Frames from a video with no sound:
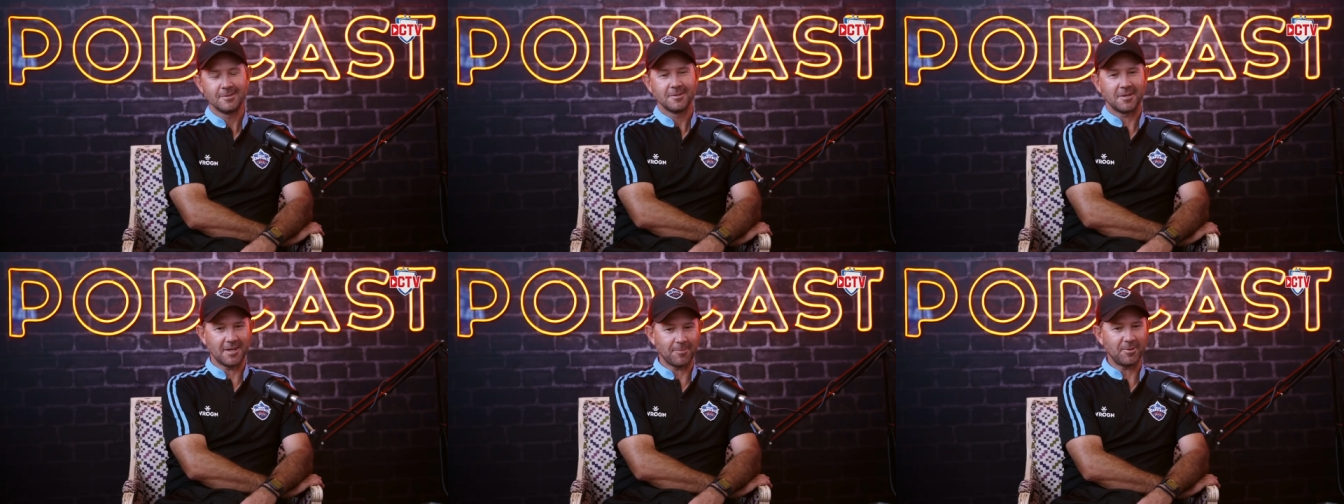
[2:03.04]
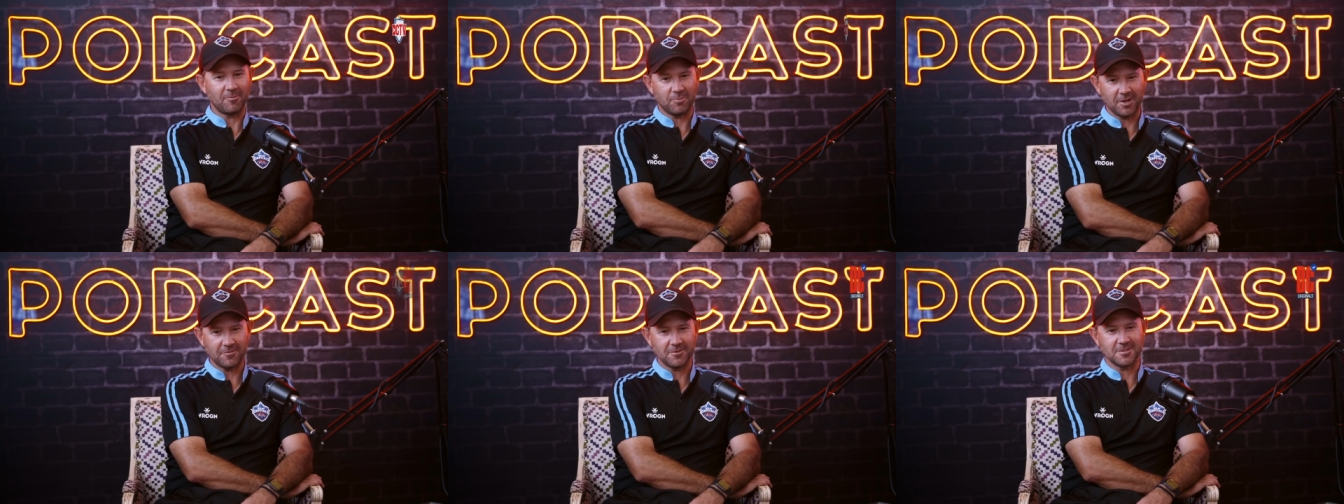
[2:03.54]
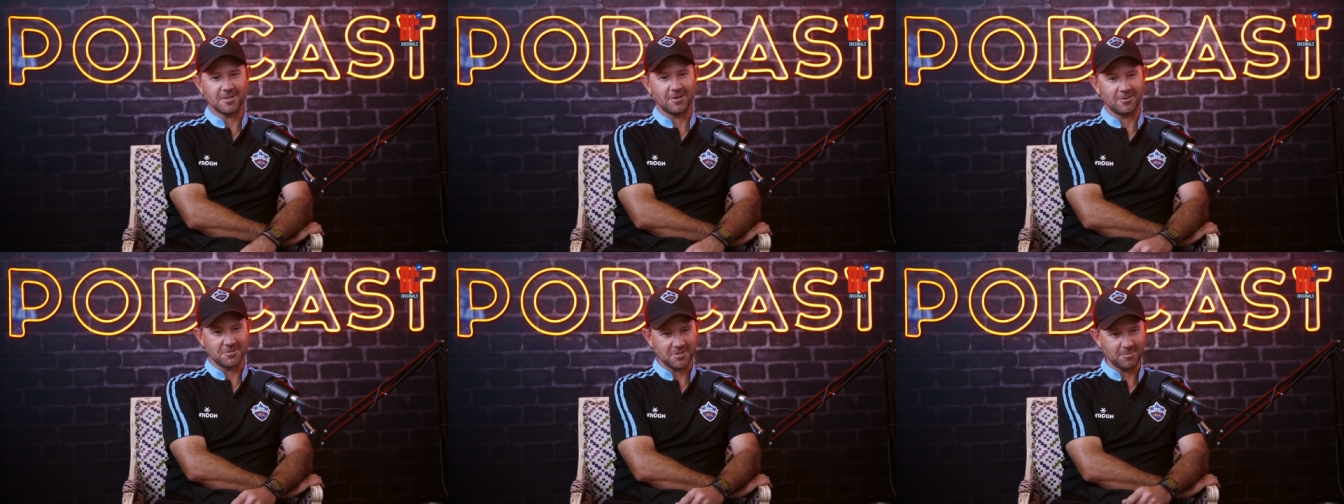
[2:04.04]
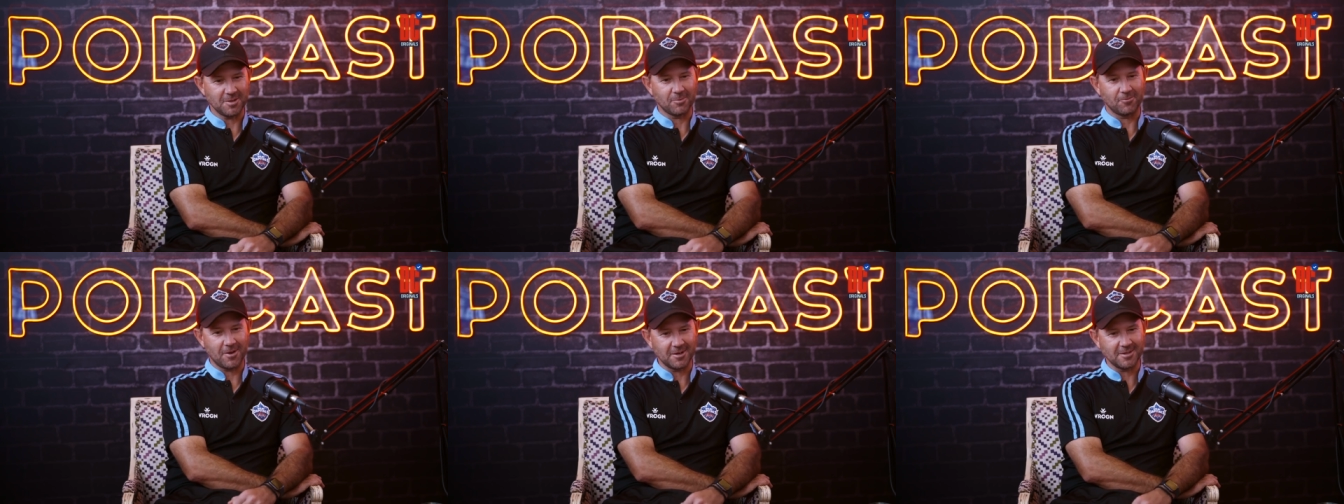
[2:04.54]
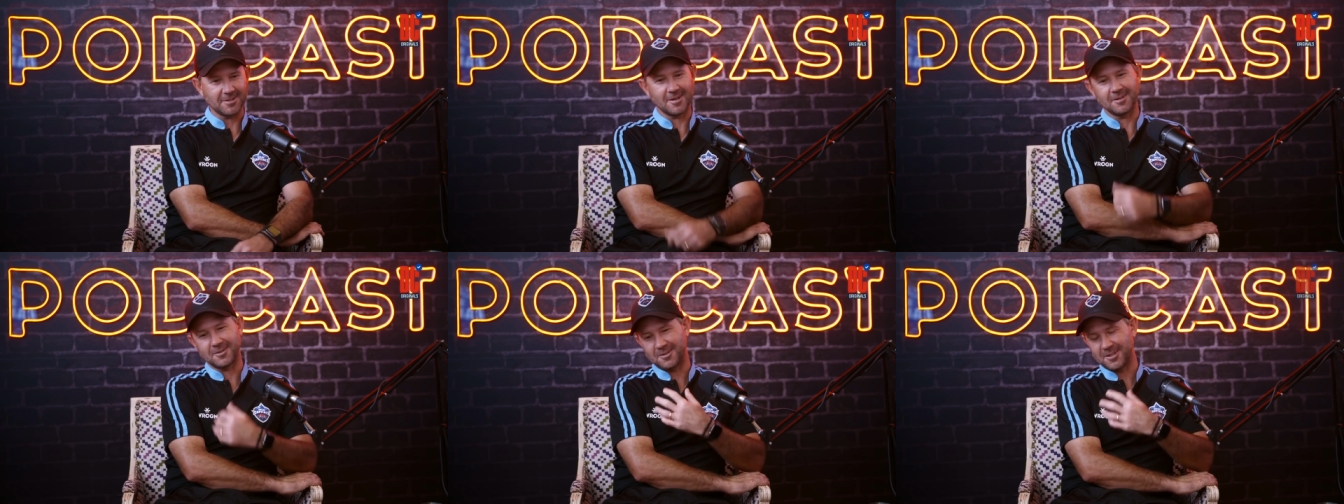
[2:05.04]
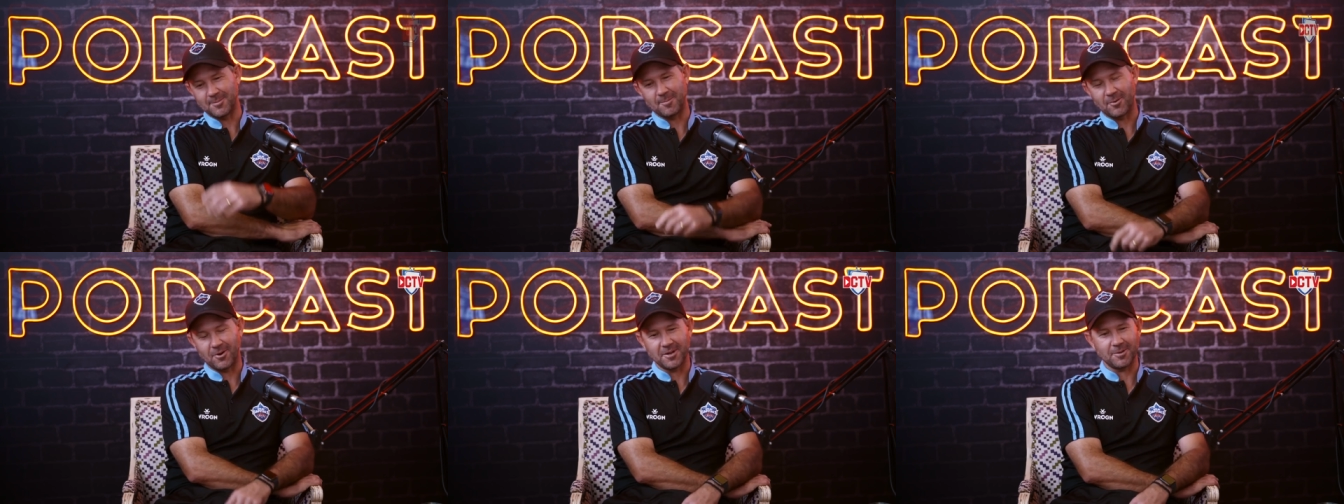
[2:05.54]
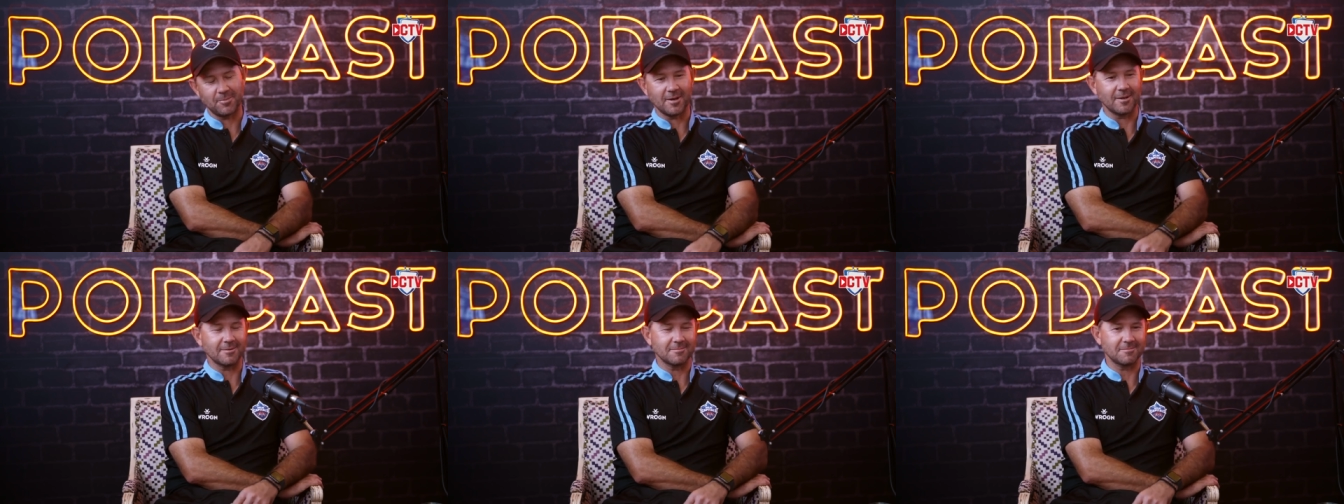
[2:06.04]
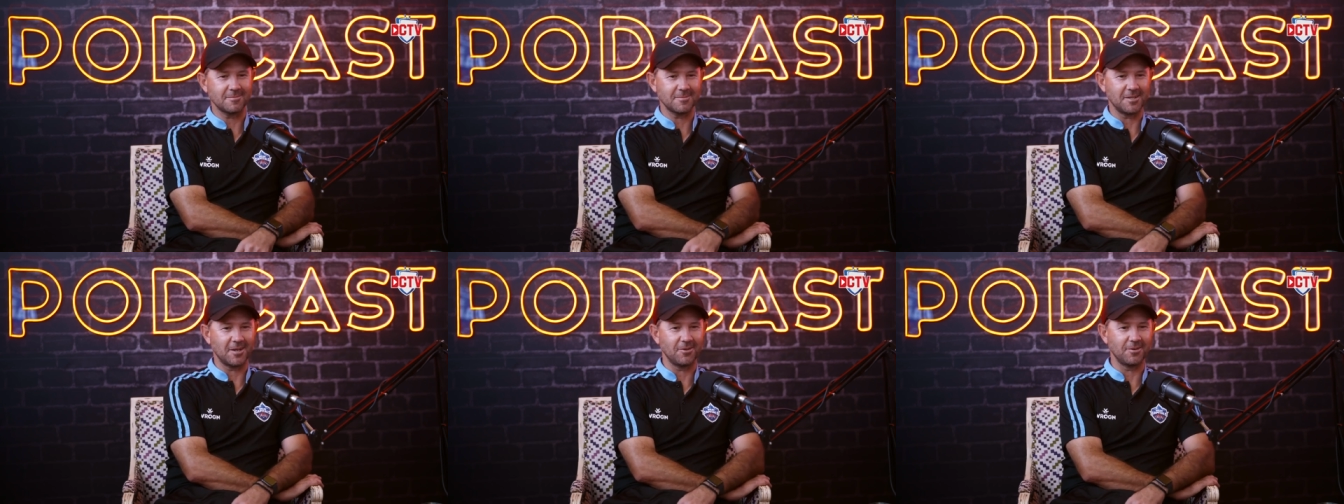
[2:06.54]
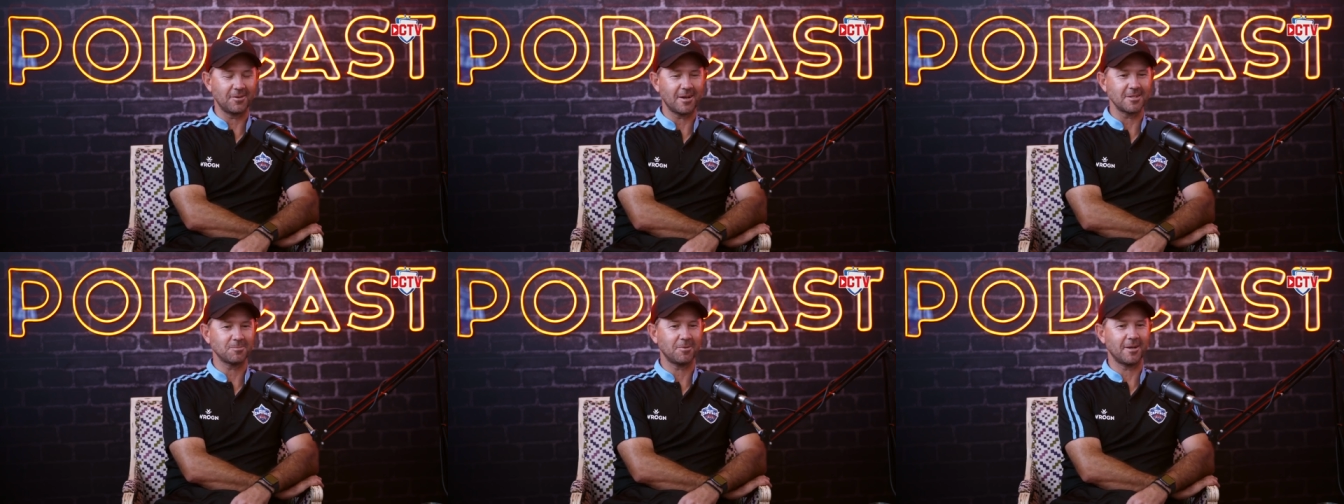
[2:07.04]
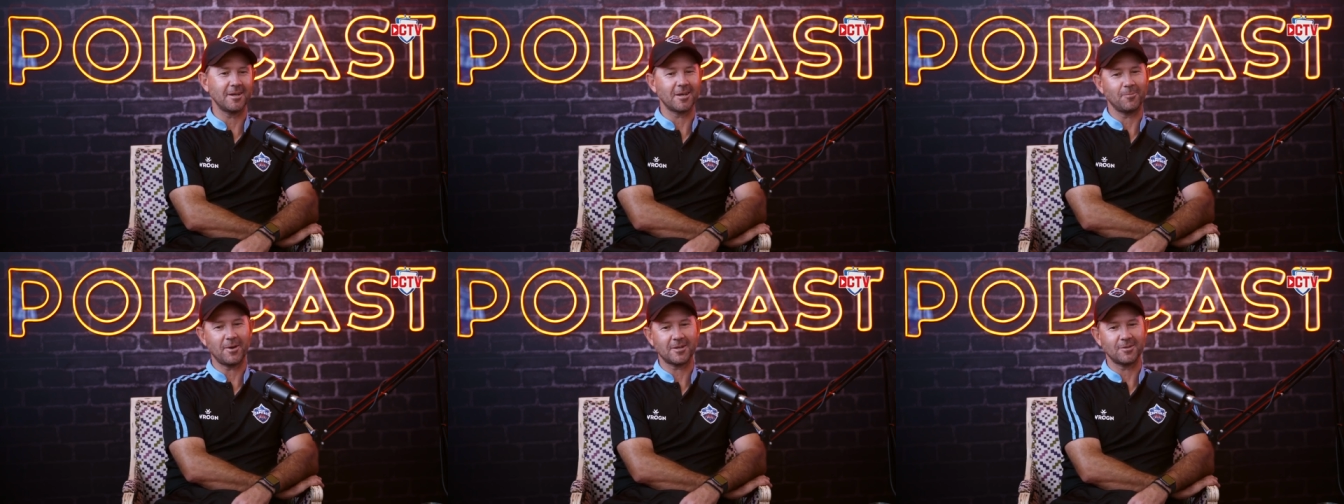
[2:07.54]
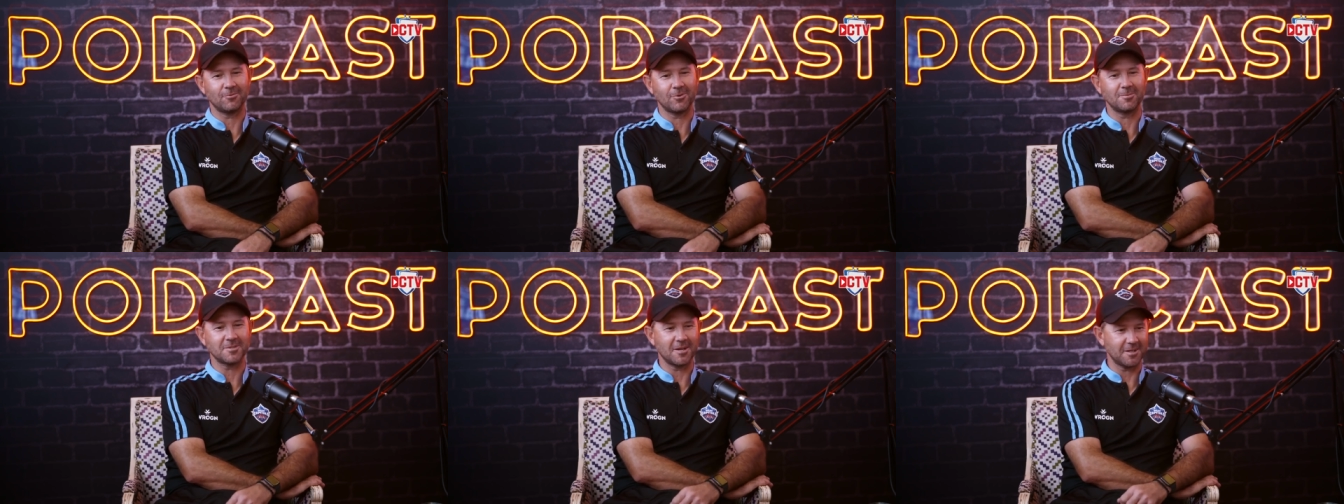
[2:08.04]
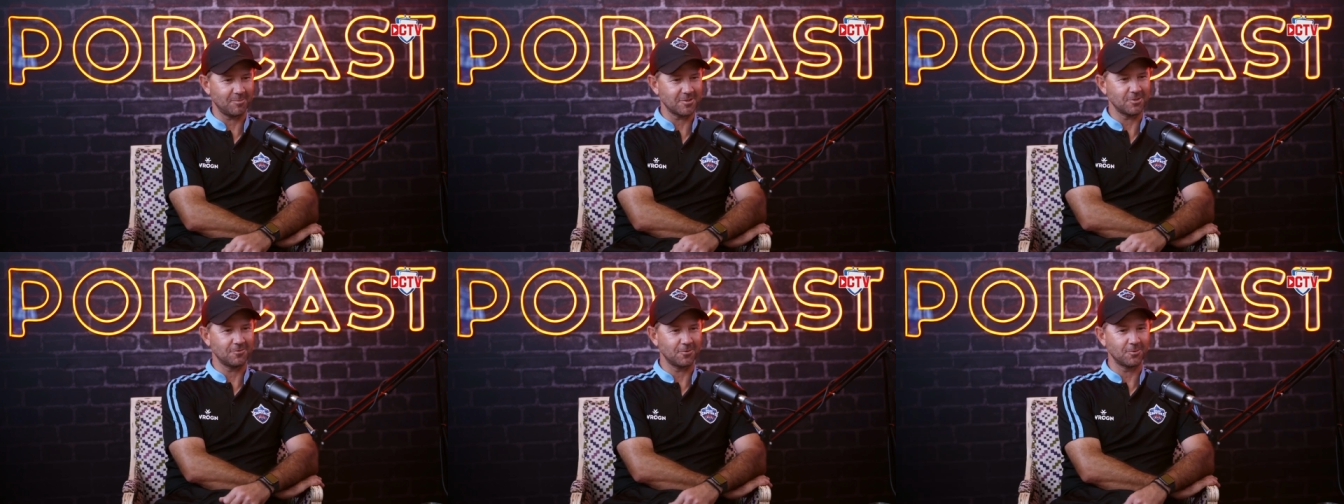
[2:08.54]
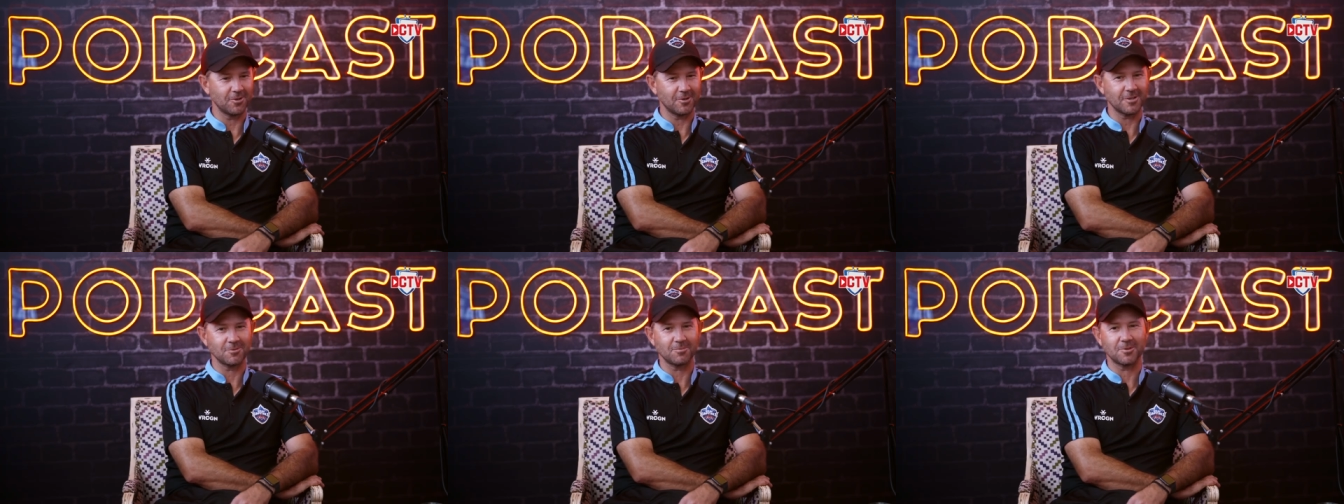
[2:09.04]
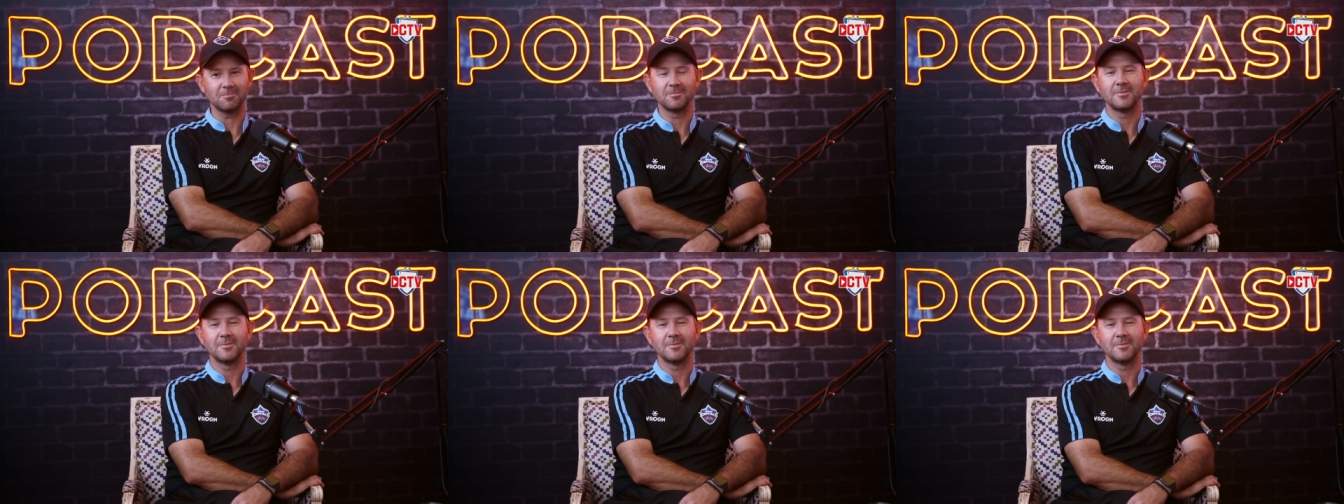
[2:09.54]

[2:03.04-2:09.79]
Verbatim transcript: get up and have breakfast, go to the gym, get my running done, clear my mind about you know the day's play, go back to the room, start getting myself organised with my